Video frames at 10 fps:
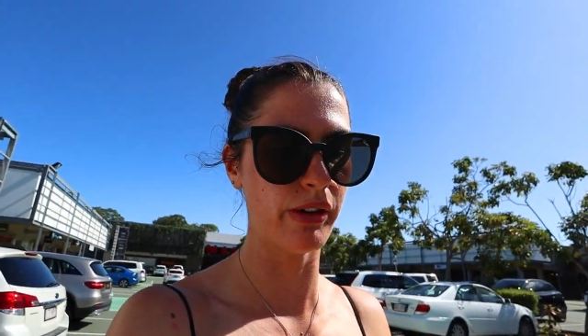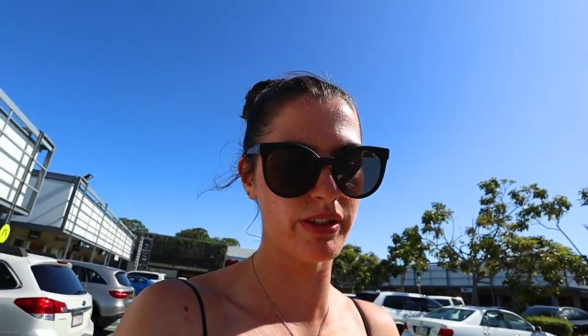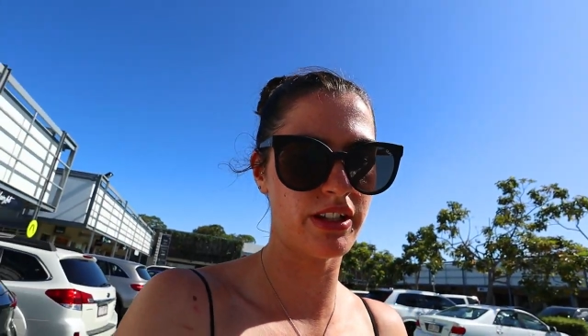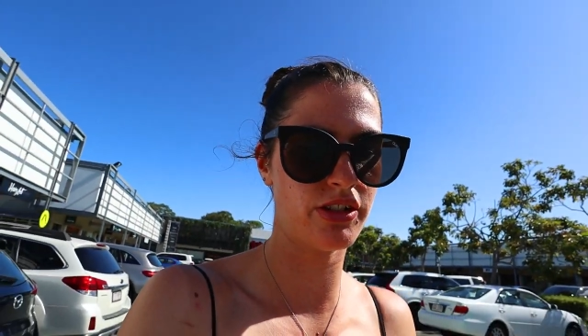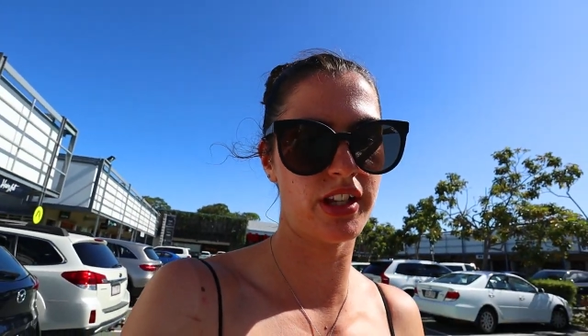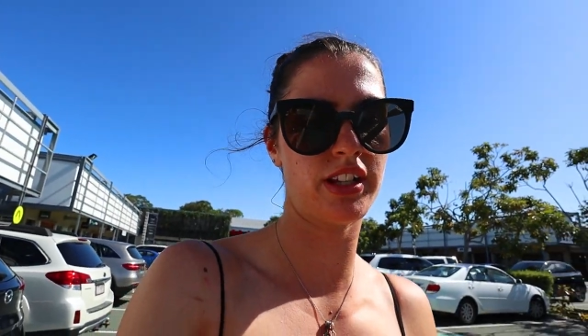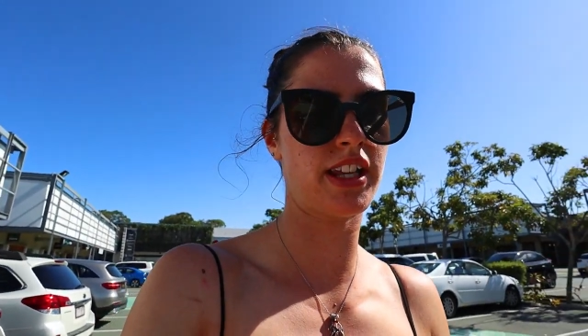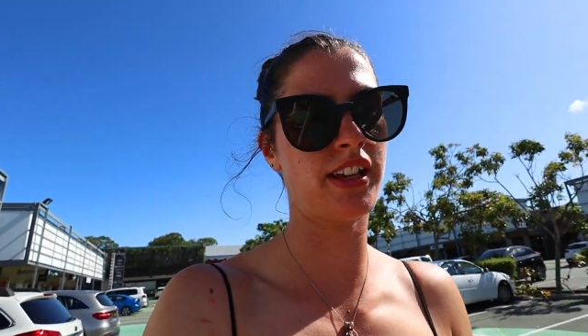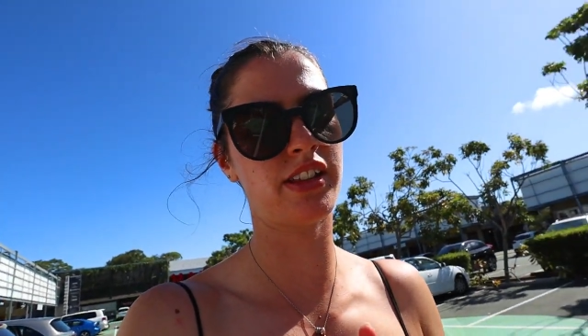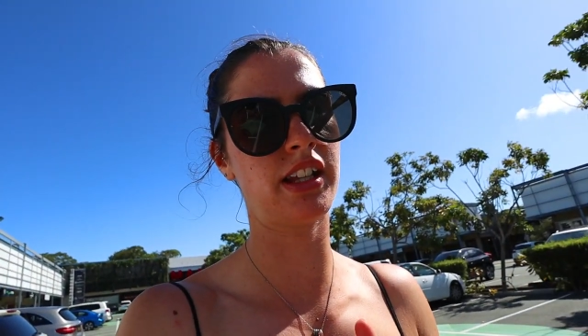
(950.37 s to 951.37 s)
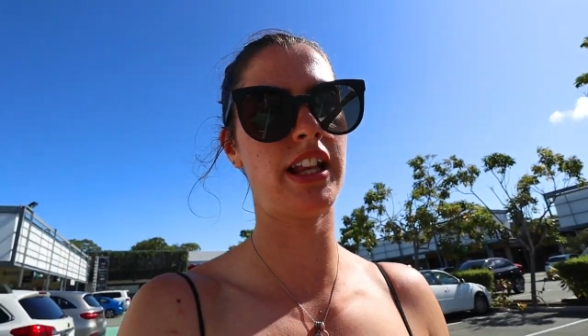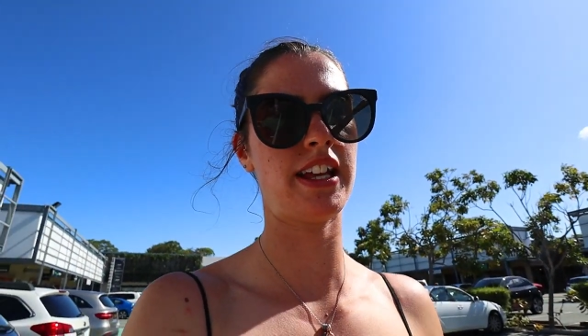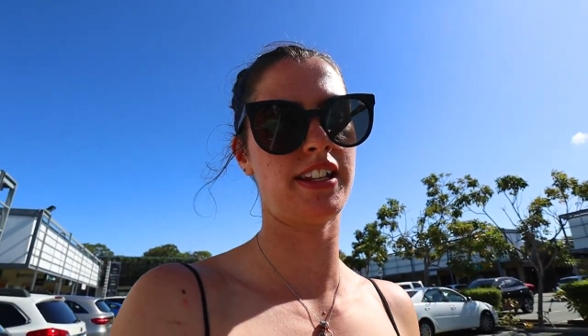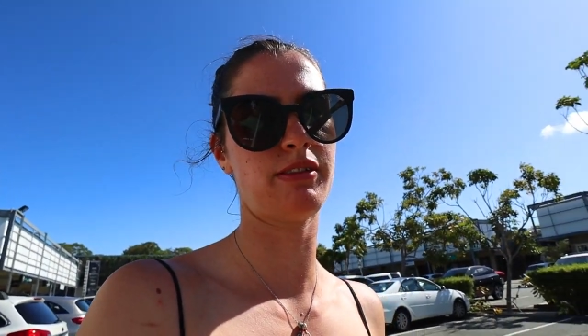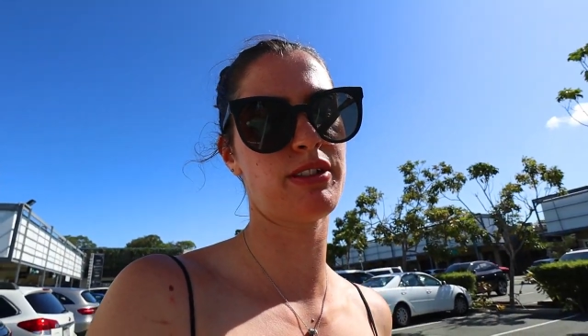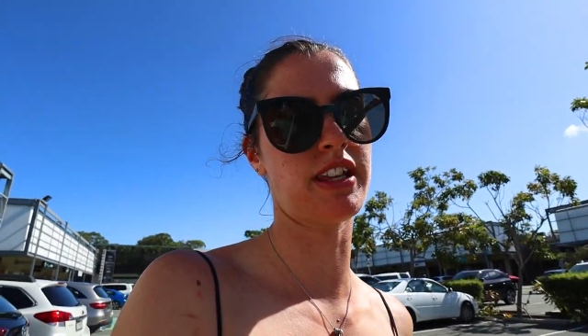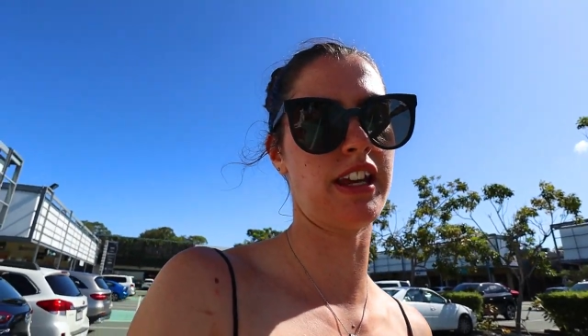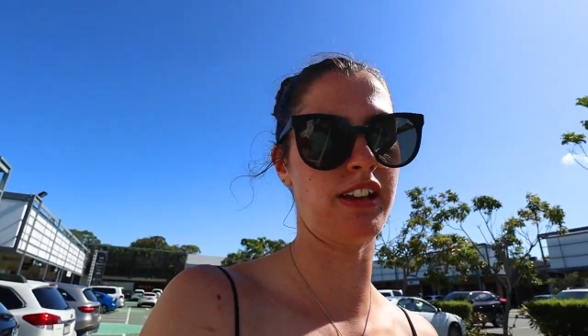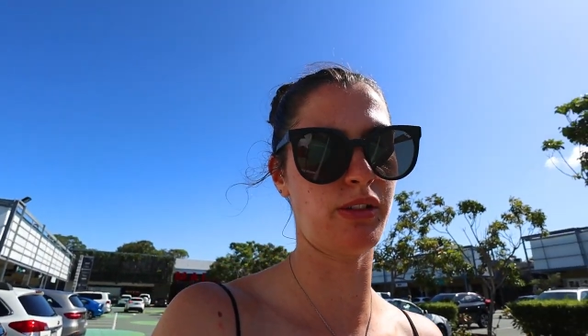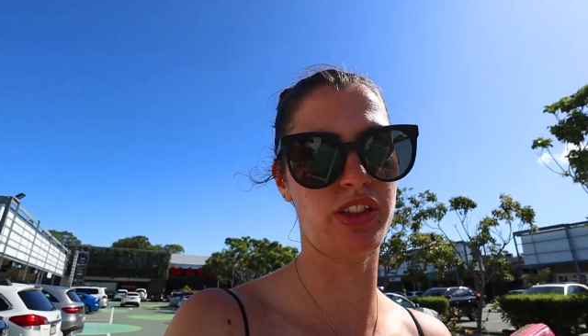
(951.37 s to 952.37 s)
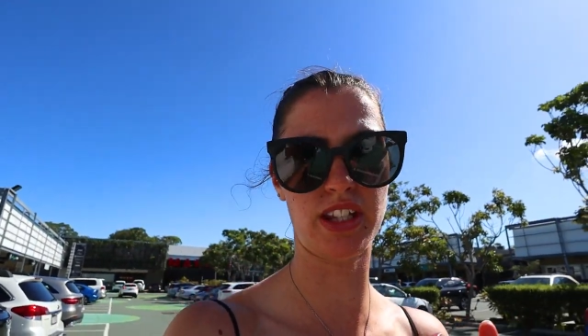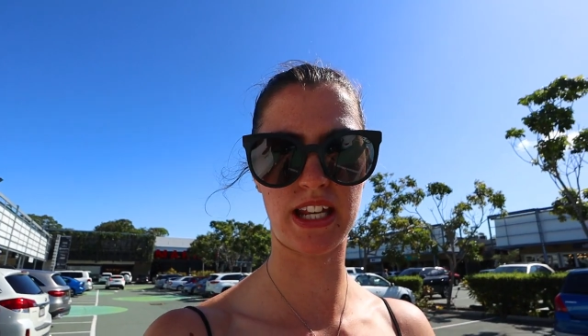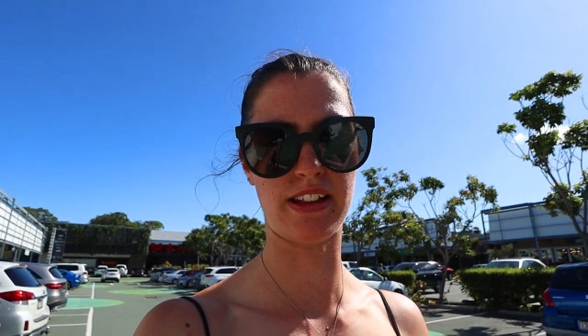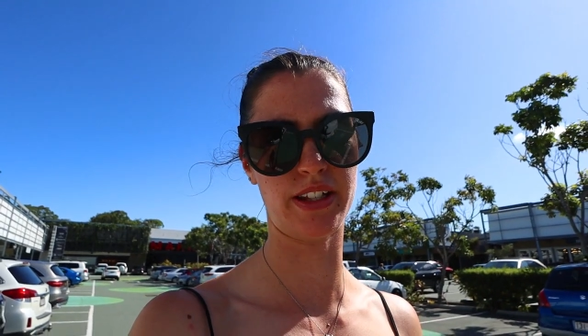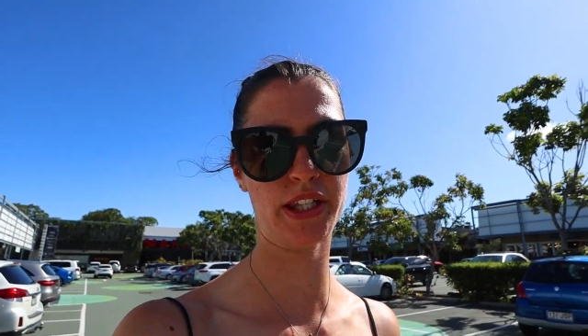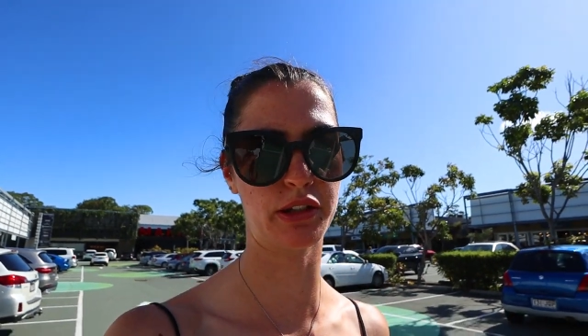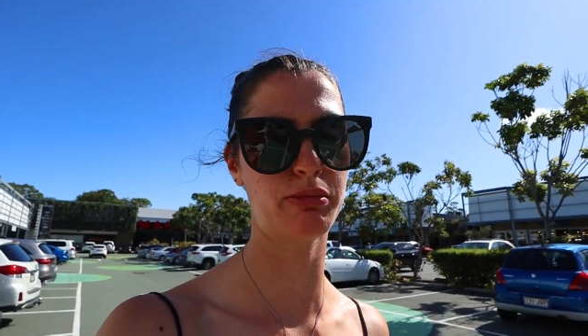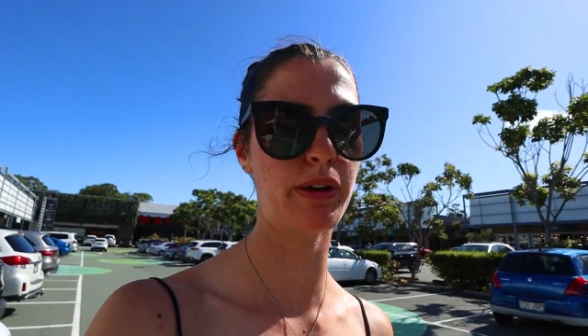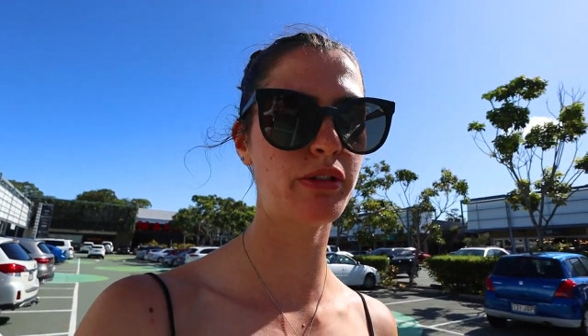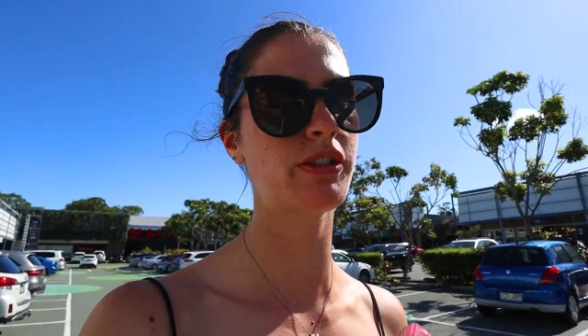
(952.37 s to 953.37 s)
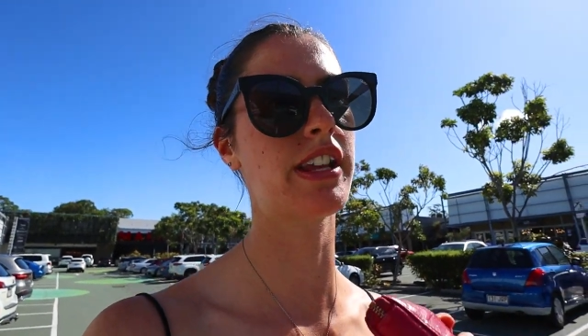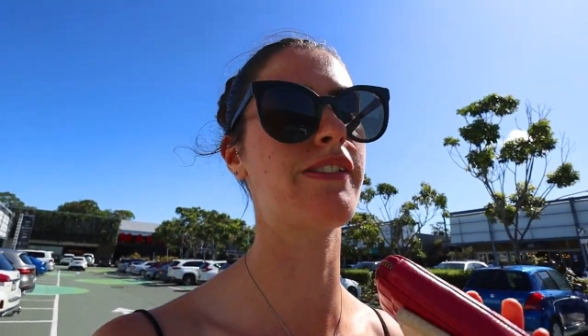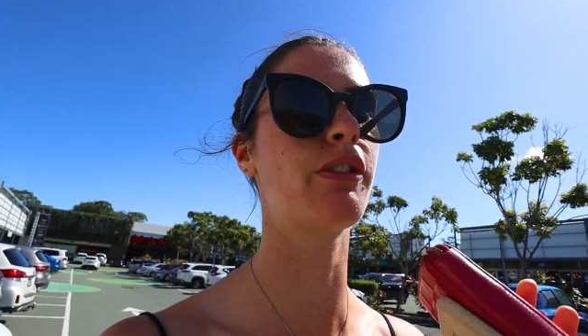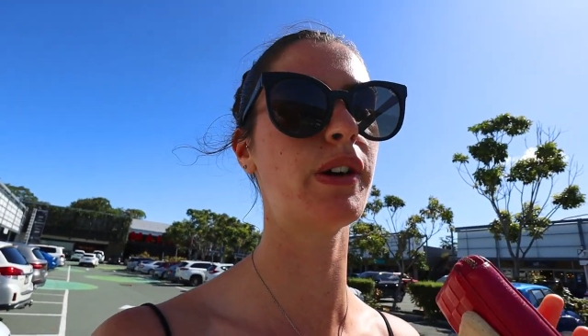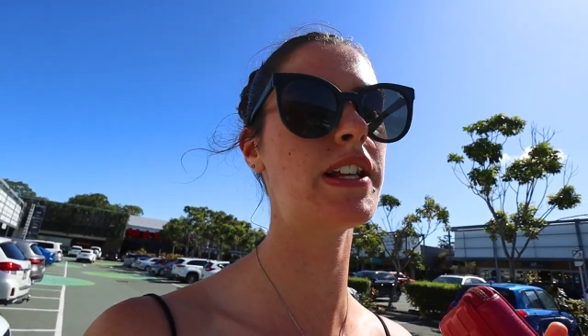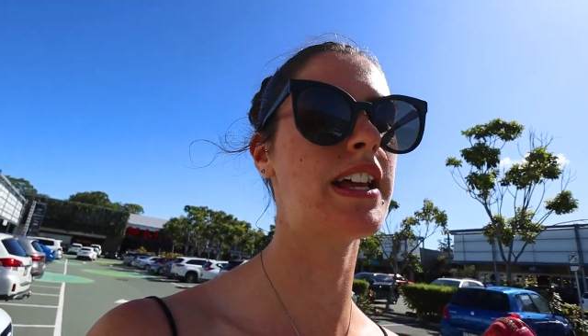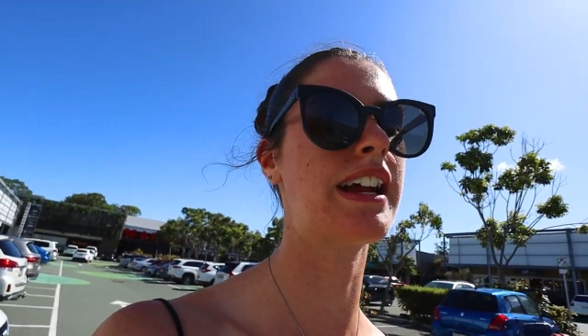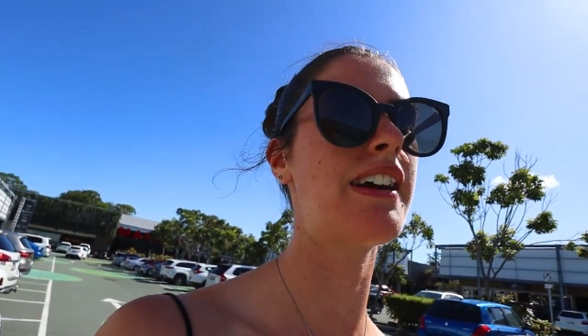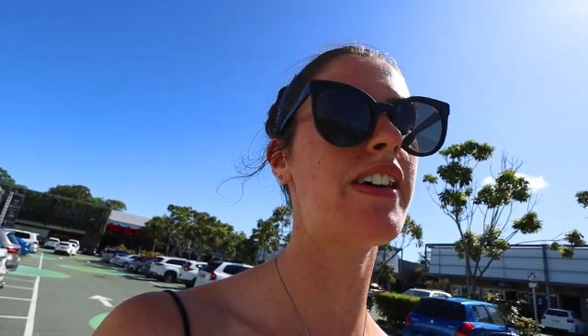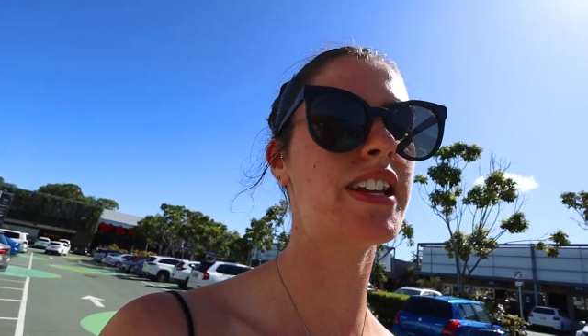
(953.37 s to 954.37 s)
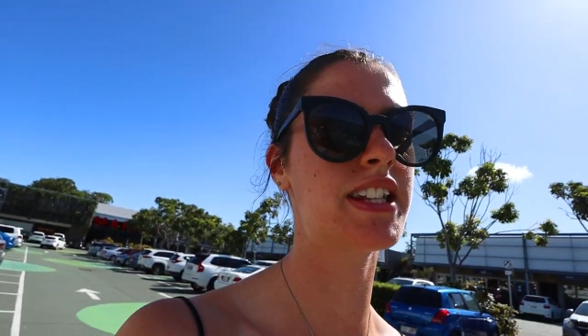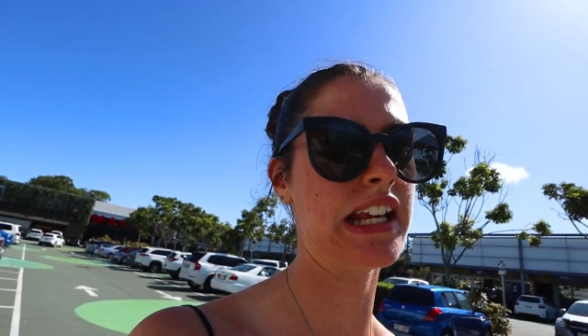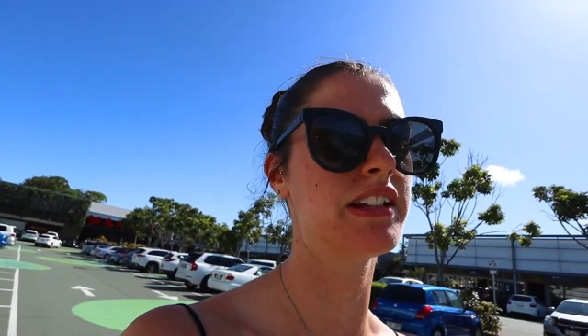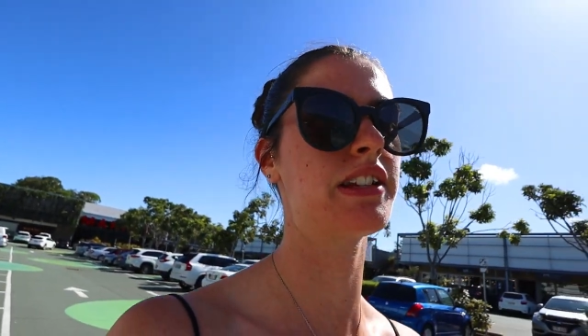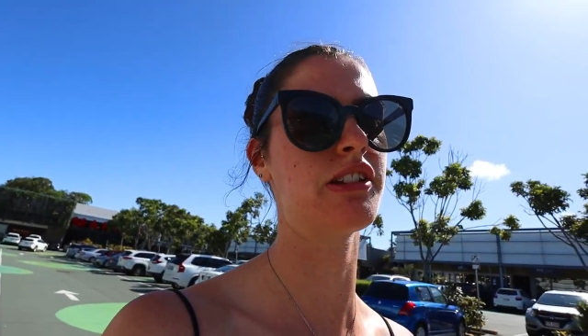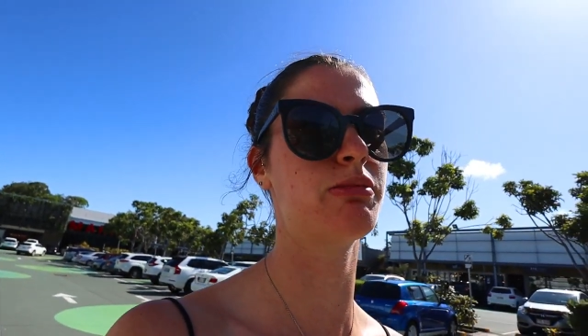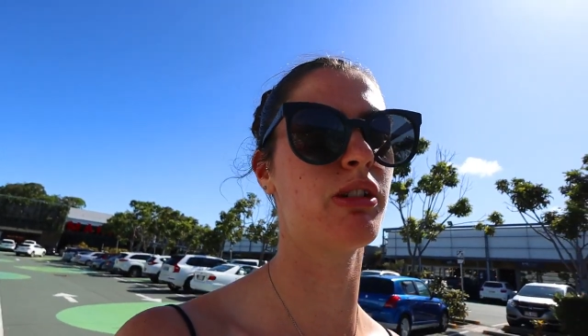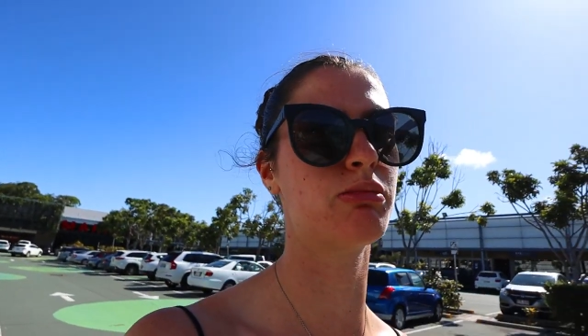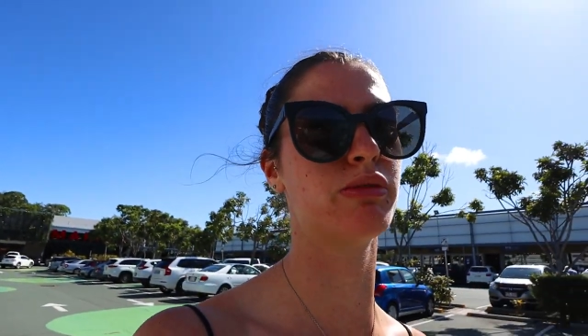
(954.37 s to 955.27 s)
What was interesting is that the lady was saying with the stainless steel bottle, because I've always, like, I've had a stainless steel bottle